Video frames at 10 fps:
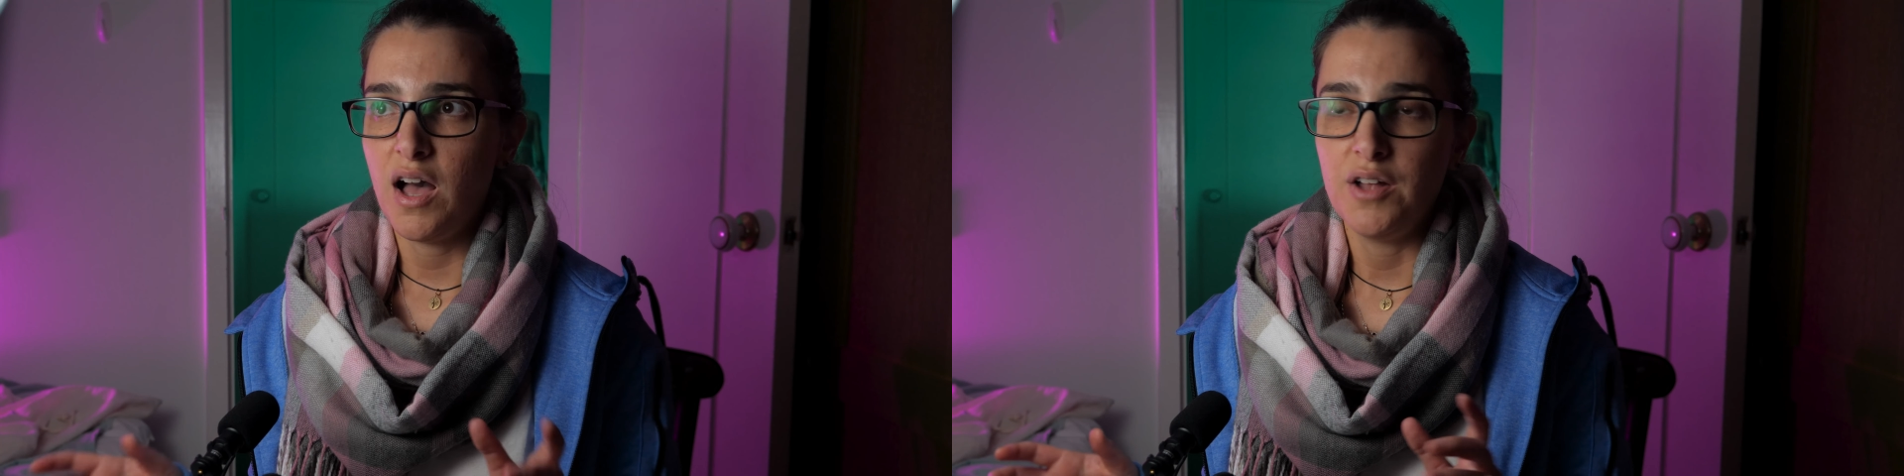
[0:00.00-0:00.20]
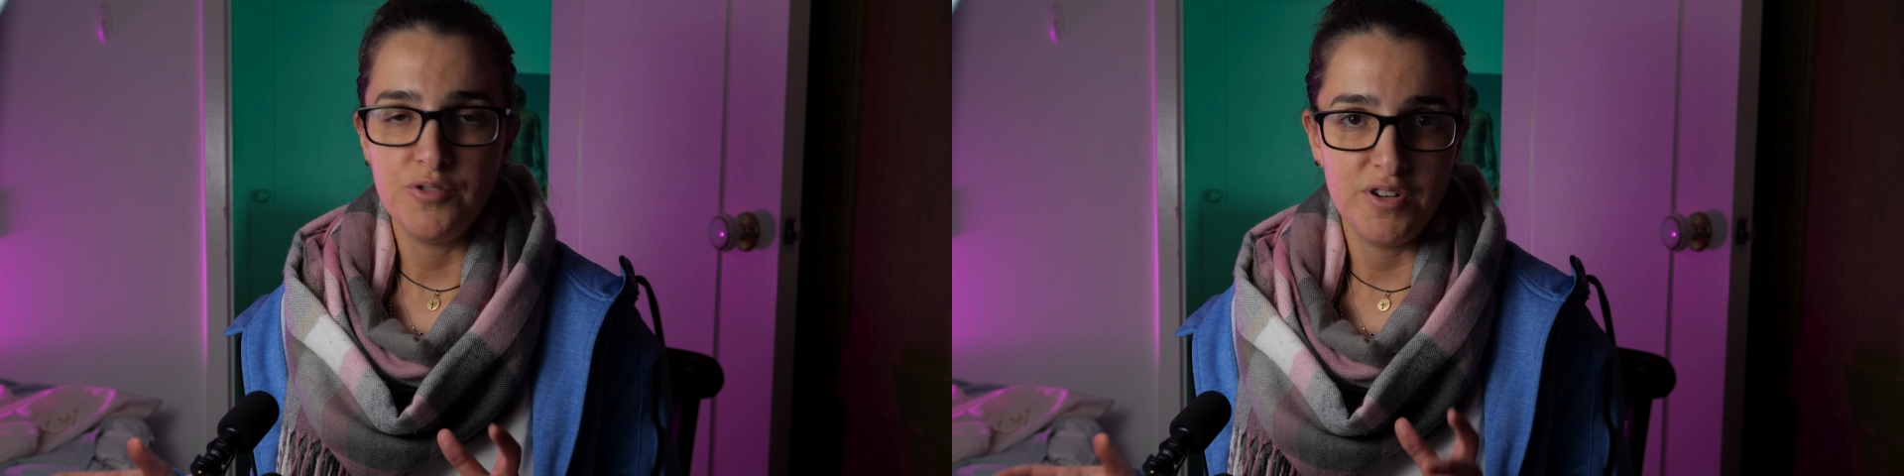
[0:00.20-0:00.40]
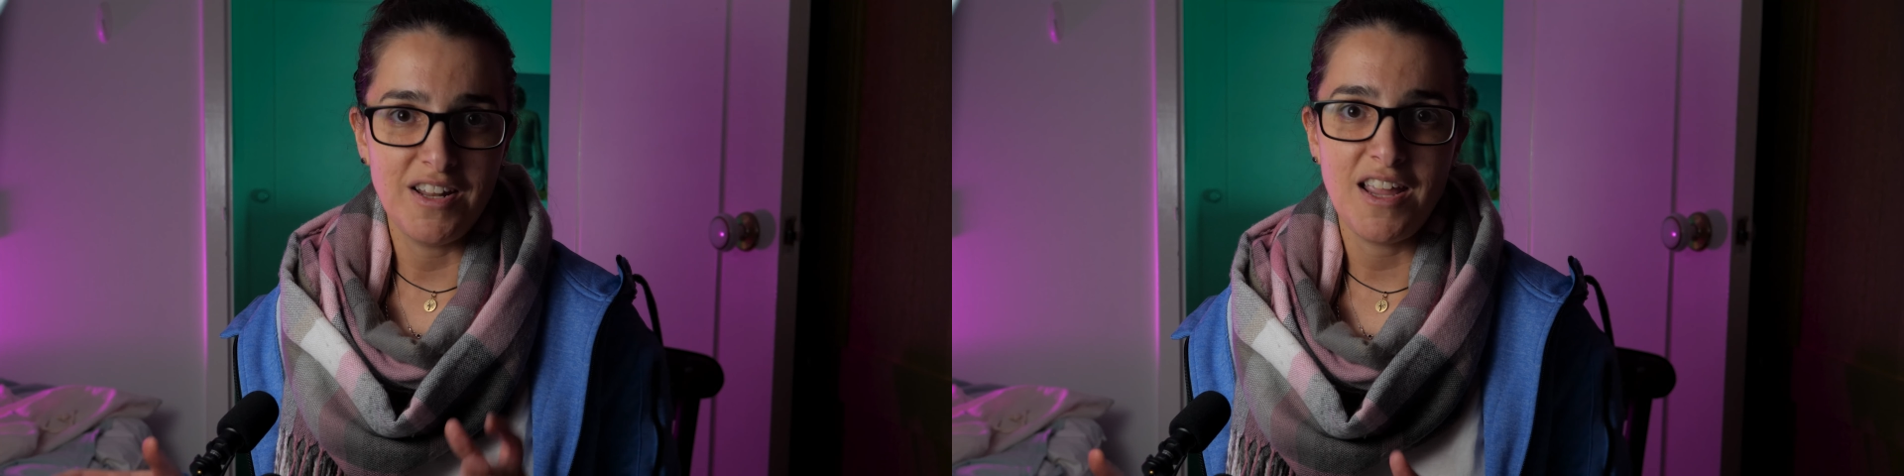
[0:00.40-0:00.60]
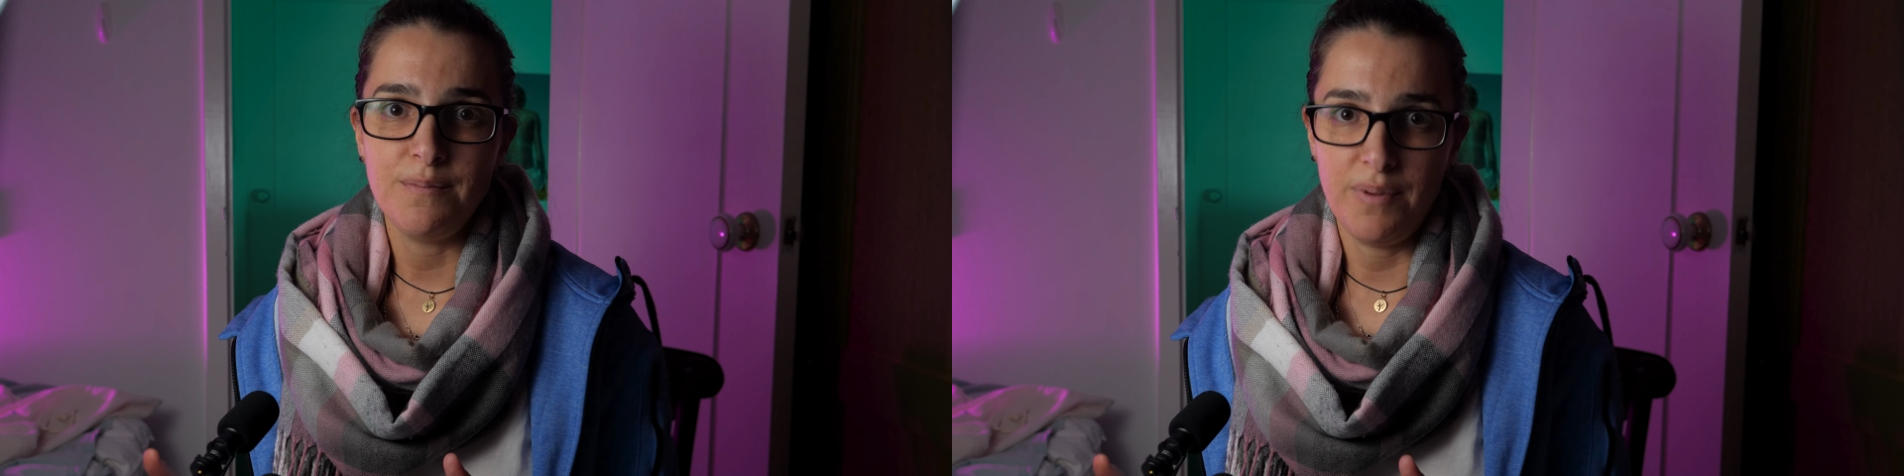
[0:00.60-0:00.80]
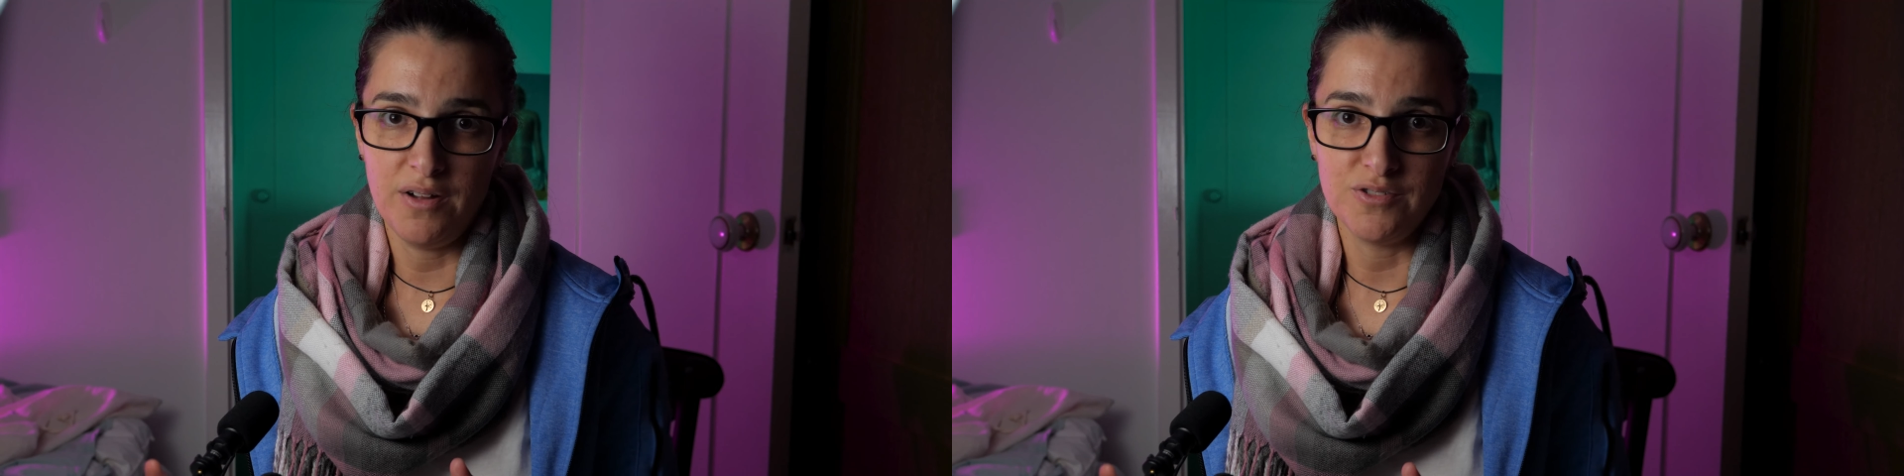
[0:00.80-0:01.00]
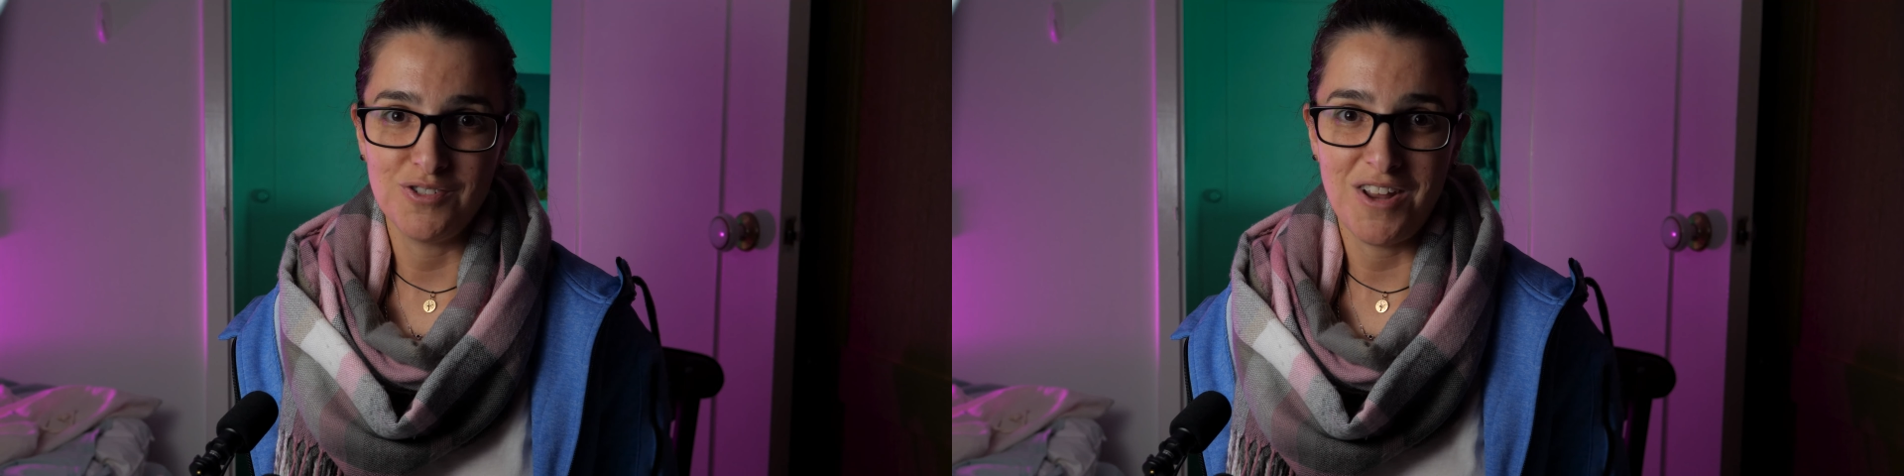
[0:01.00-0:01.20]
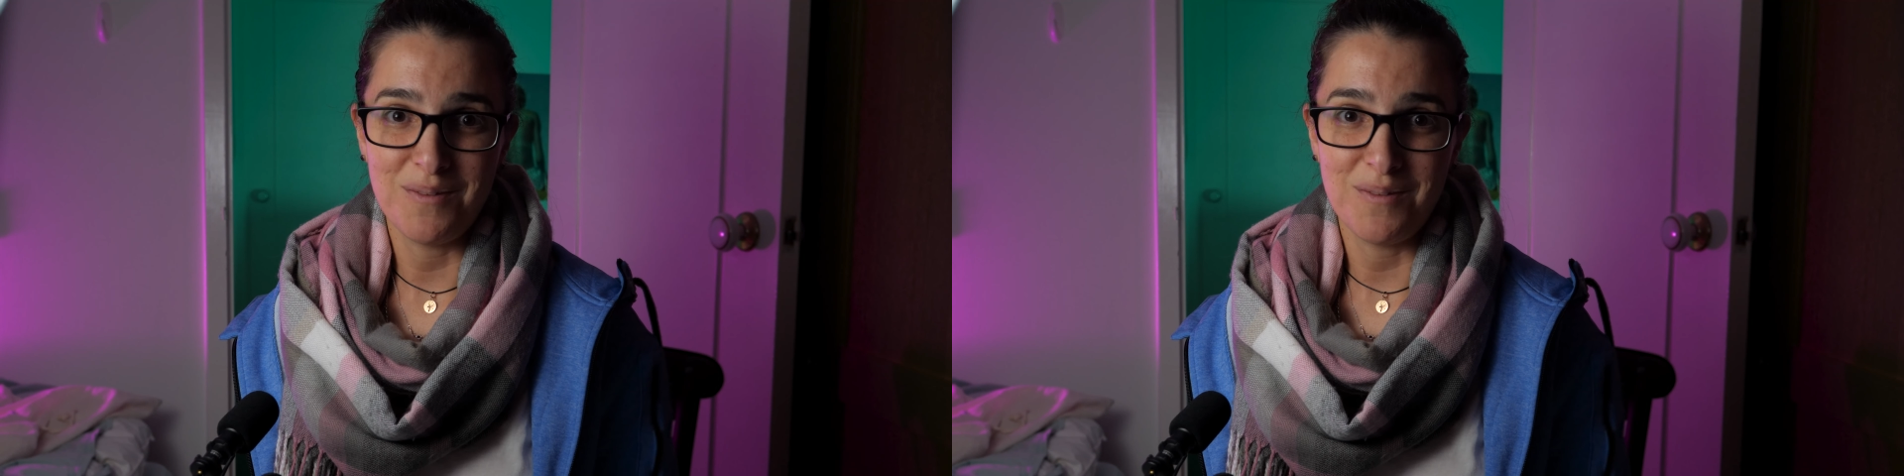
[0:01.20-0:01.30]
£108 on